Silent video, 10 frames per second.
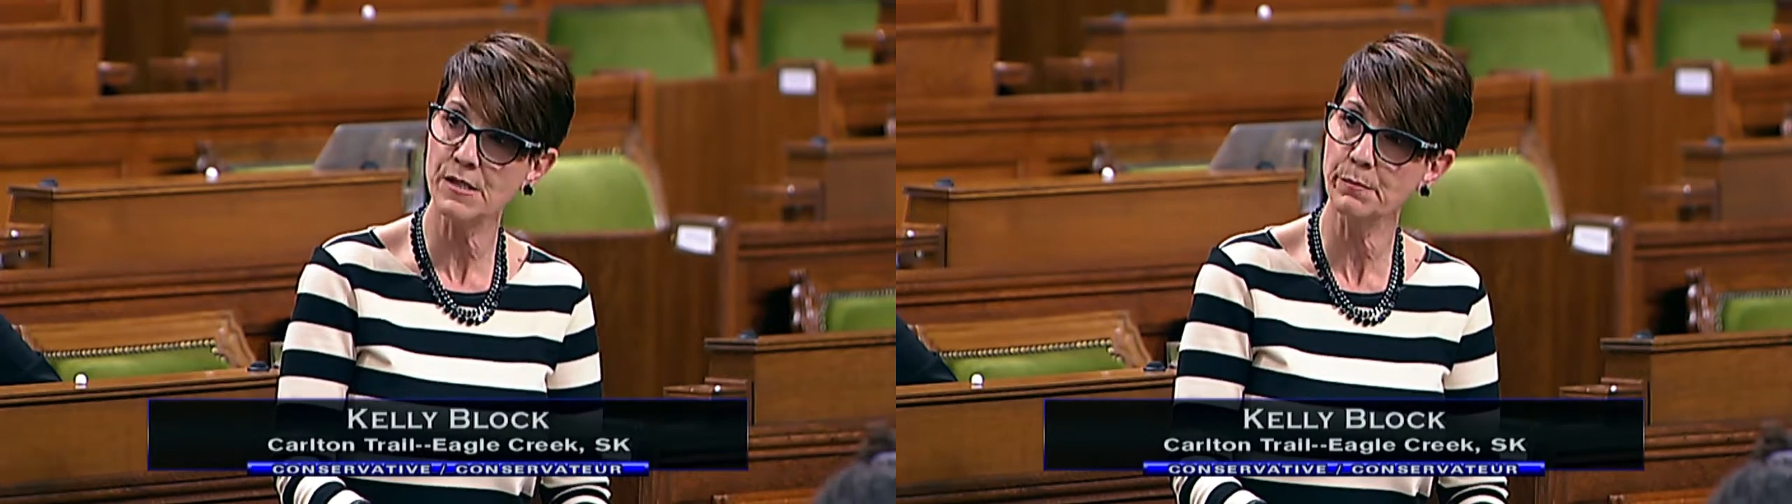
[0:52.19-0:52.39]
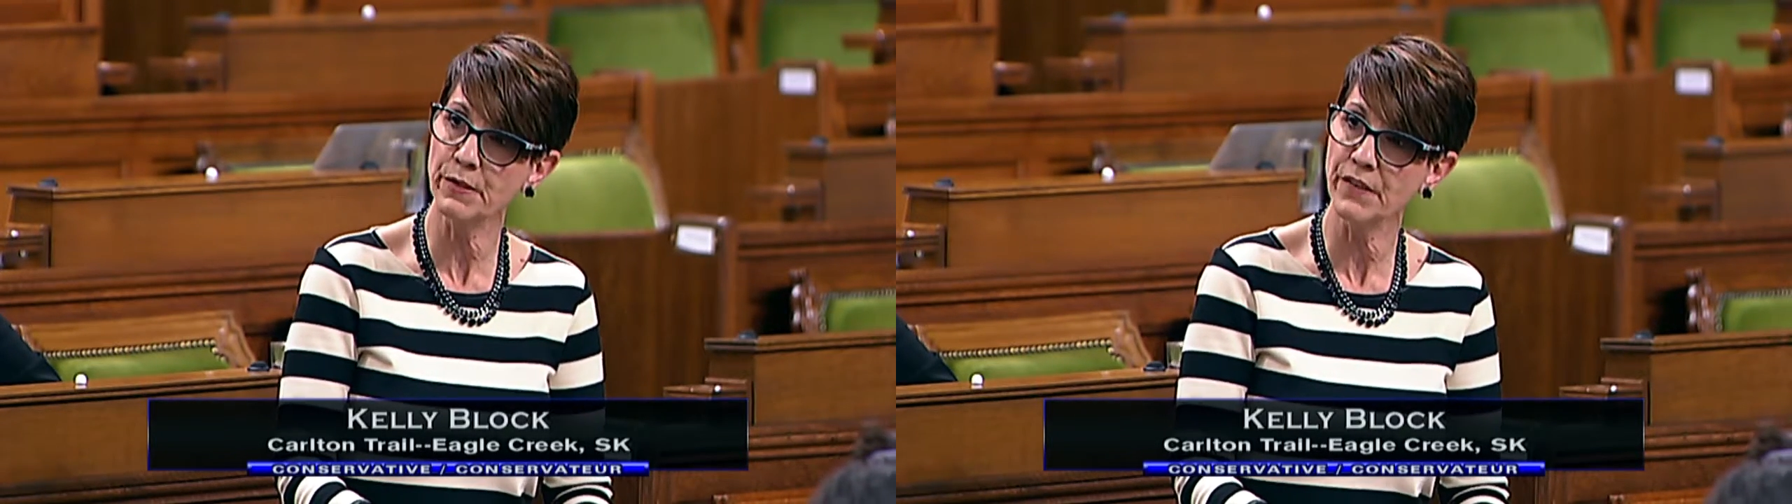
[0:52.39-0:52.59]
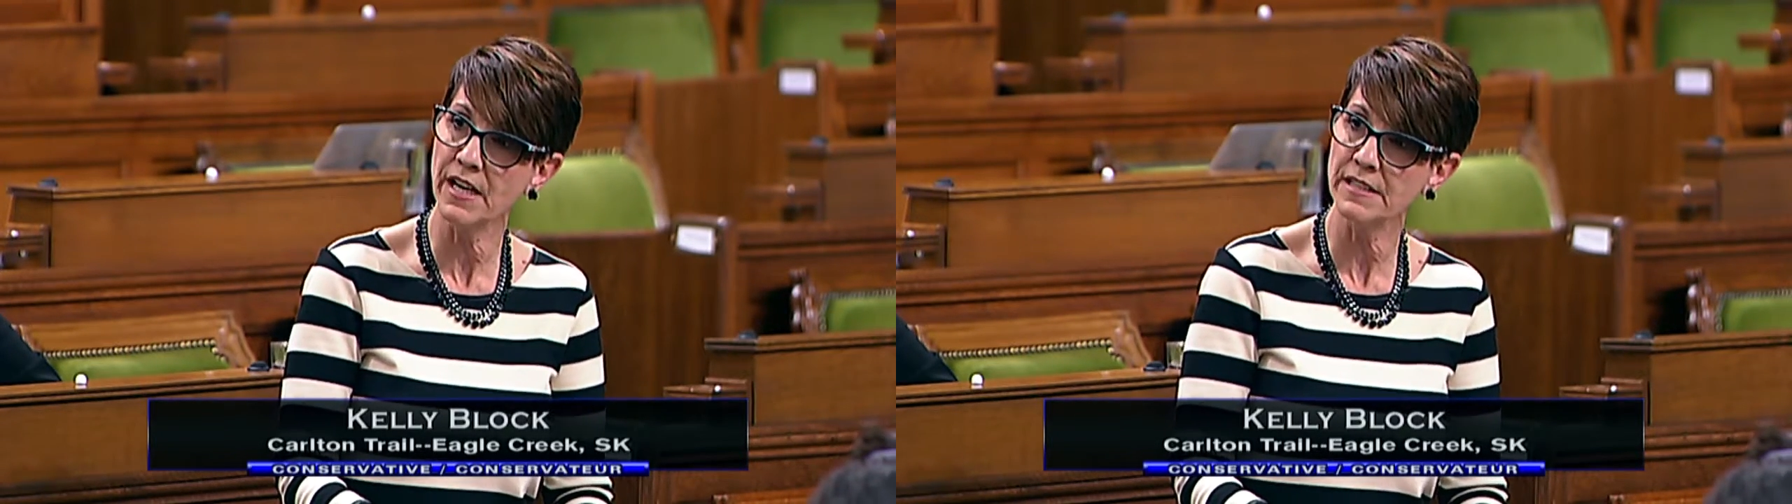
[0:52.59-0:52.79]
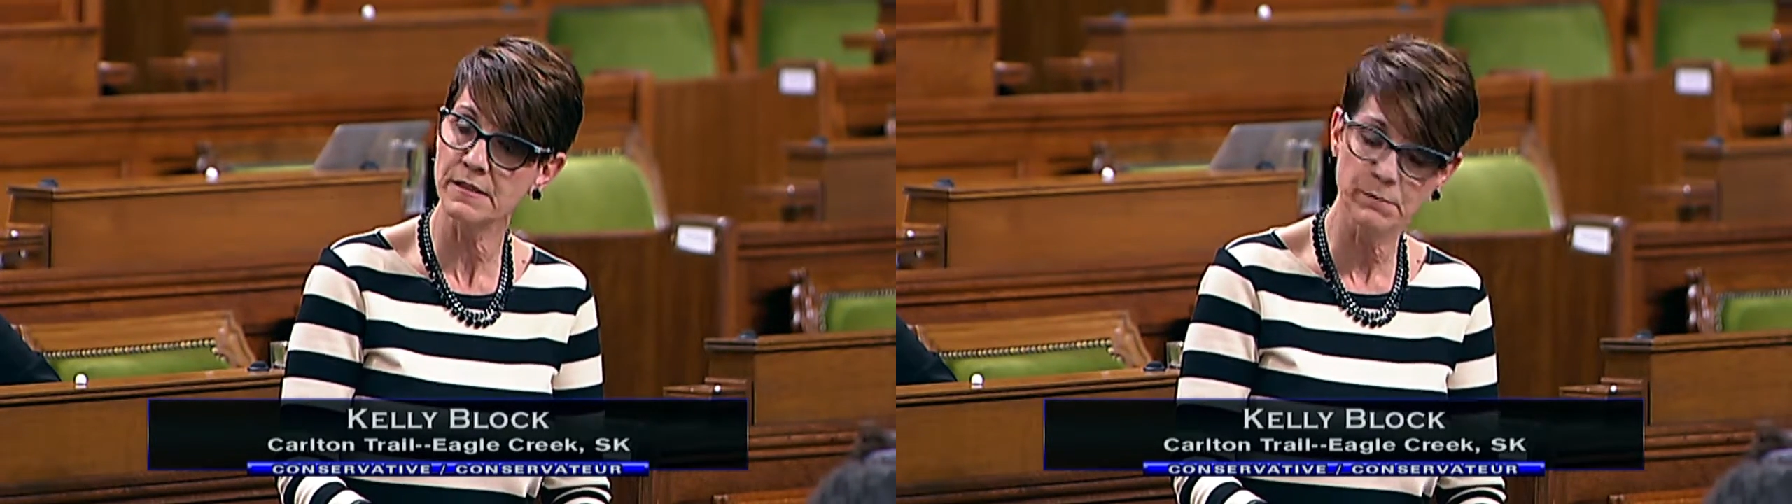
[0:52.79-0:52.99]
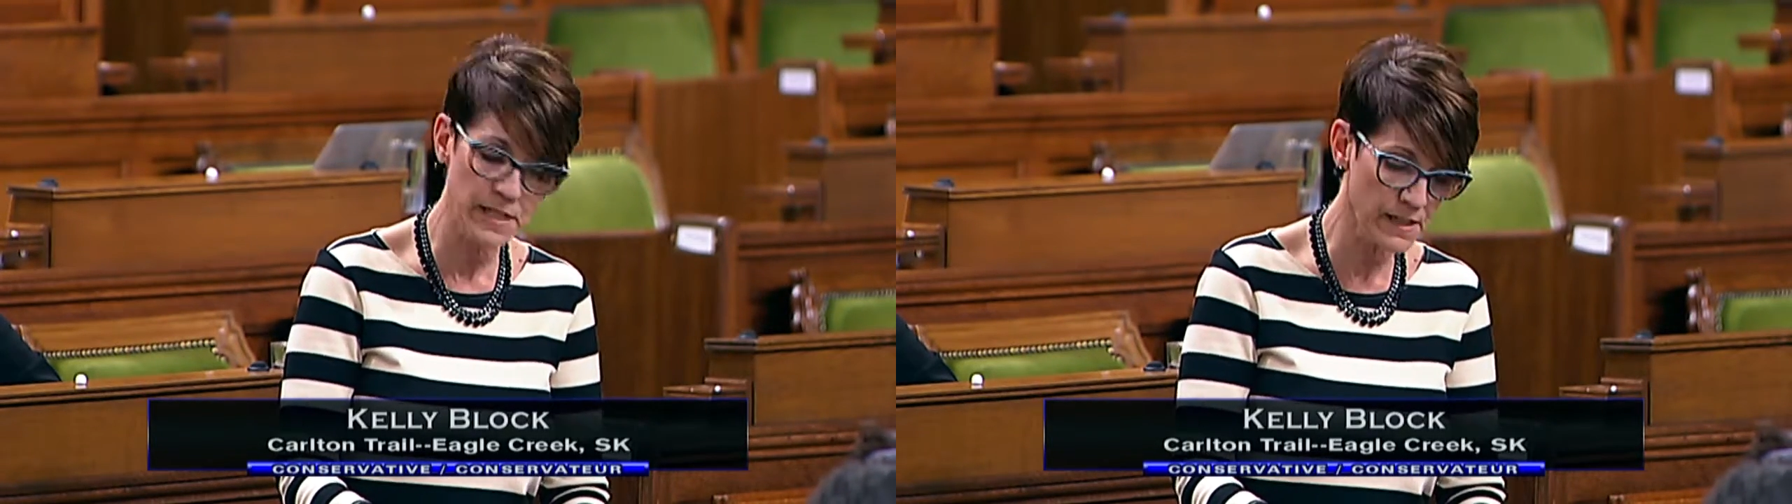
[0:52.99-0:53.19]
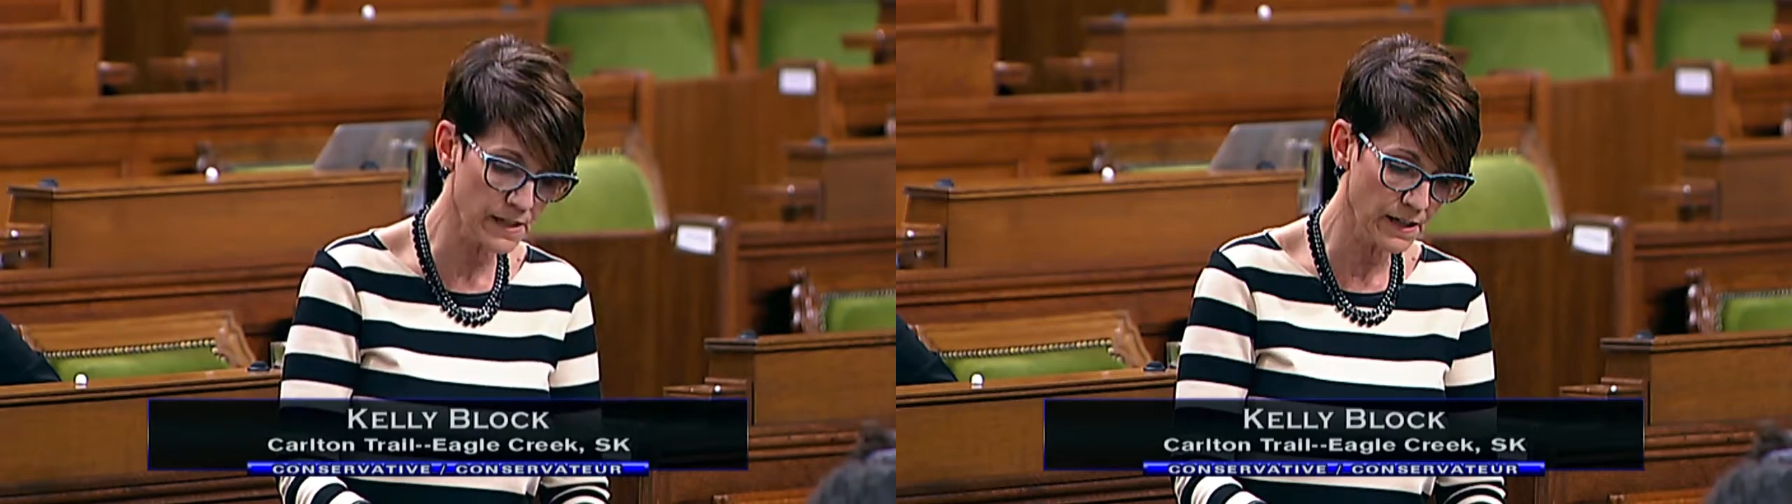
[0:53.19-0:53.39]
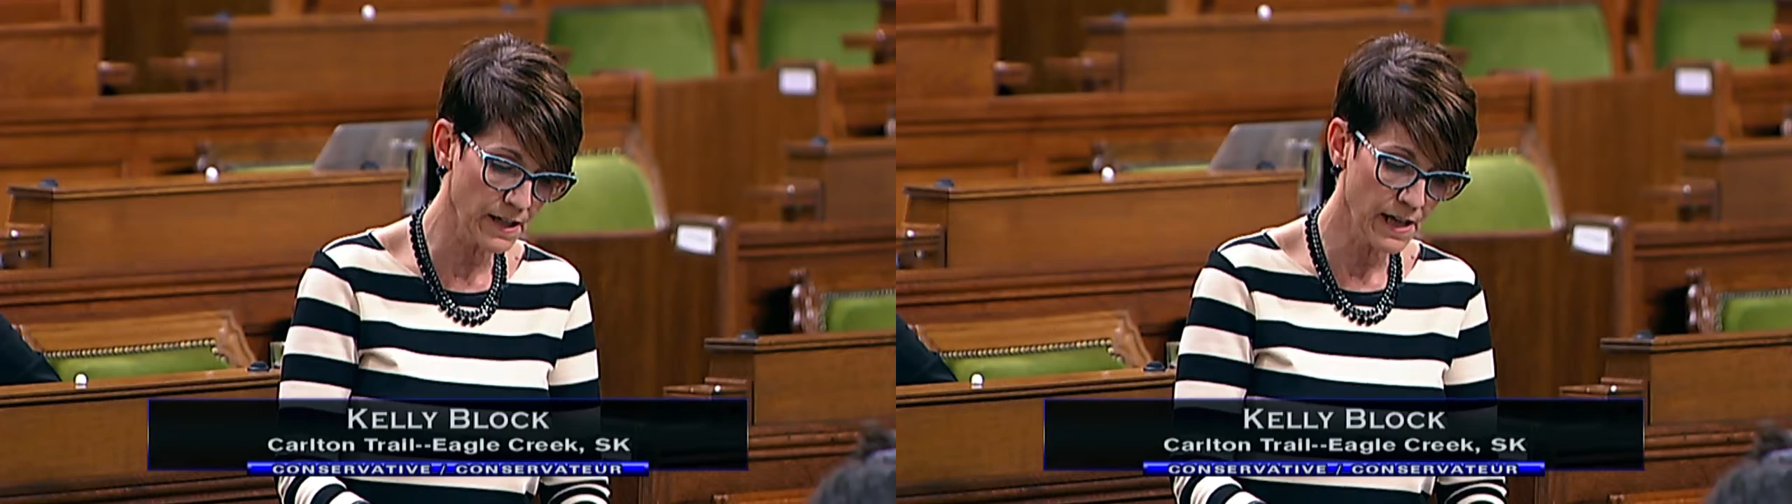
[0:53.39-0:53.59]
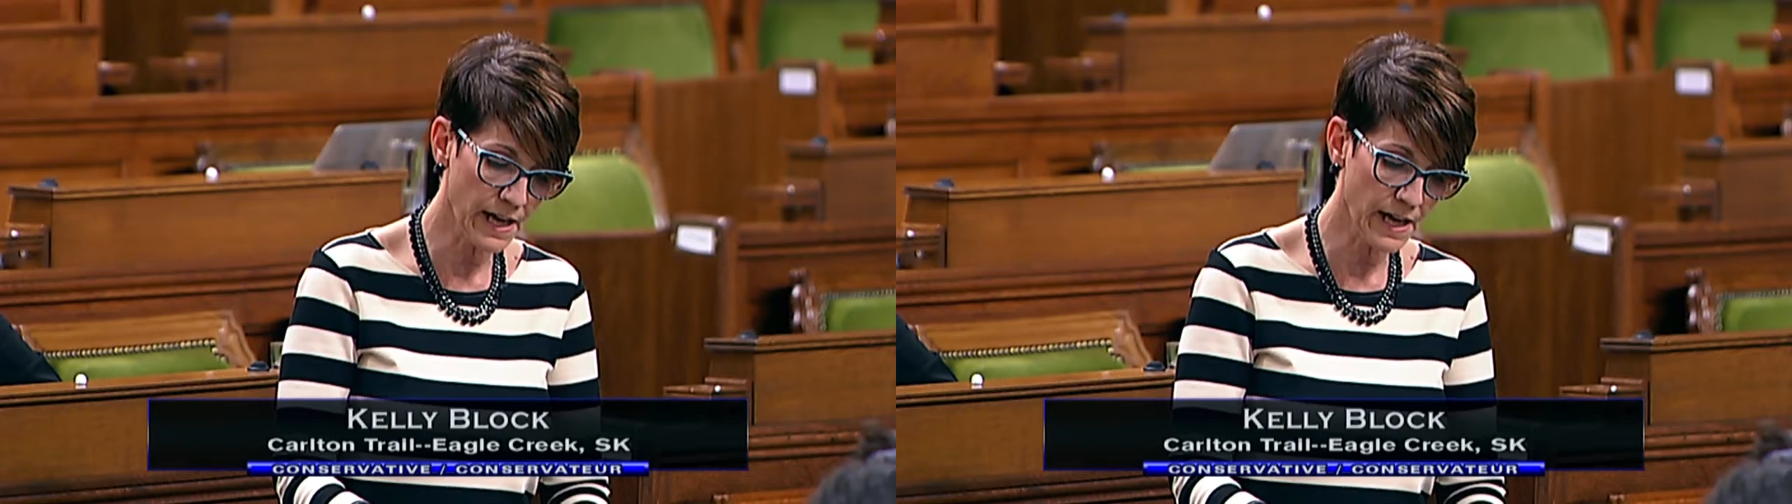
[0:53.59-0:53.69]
has provided me